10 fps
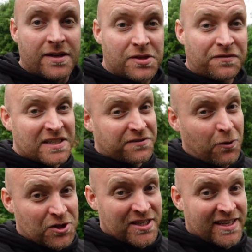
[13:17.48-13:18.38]
so thanks for
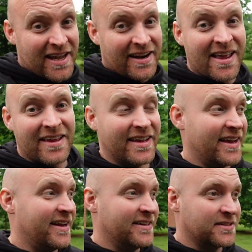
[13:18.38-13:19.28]
watching again,
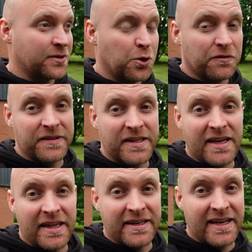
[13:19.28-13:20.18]
and
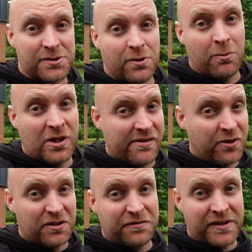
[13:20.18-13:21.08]
hopefully in the next one we'll have
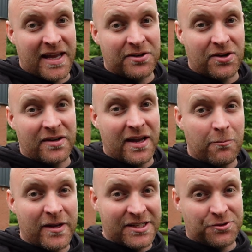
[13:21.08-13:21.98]
all the front end on
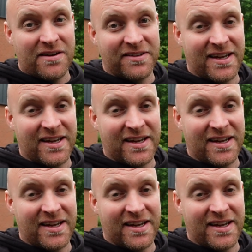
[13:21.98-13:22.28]
and we can drive the